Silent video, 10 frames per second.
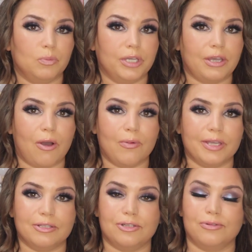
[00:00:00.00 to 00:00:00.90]
we
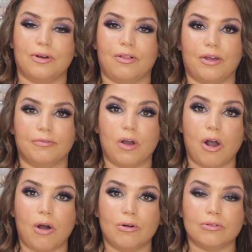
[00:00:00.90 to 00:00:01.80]
always do a lot of
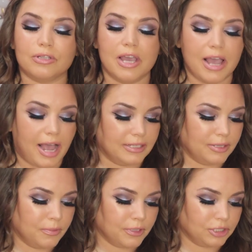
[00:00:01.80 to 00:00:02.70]
hauls. I
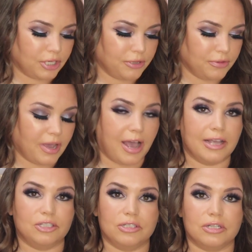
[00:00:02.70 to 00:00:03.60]
did want to show you
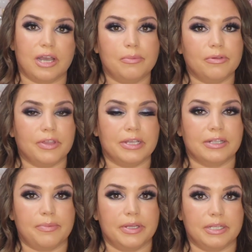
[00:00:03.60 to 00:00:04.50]
guys just a couple of
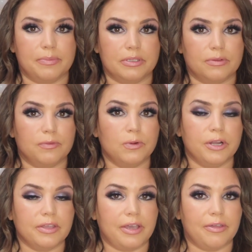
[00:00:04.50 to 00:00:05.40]
things I picked up at
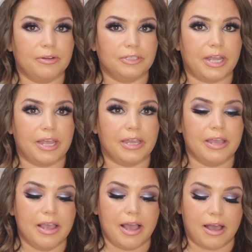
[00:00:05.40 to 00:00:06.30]
Sephora the other day,
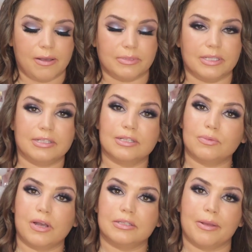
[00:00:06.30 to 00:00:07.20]
since this
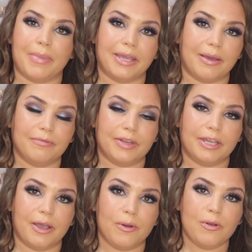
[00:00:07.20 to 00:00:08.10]
was a makeup
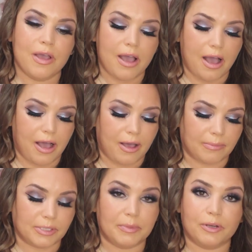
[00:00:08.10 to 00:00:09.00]
video. So
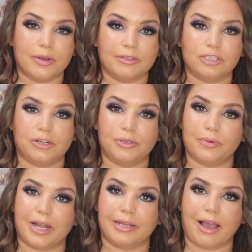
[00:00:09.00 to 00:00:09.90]
I'm going to quickly show you
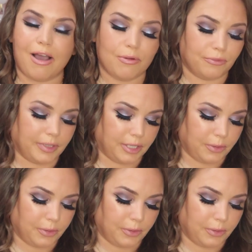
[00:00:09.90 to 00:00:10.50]
what I got really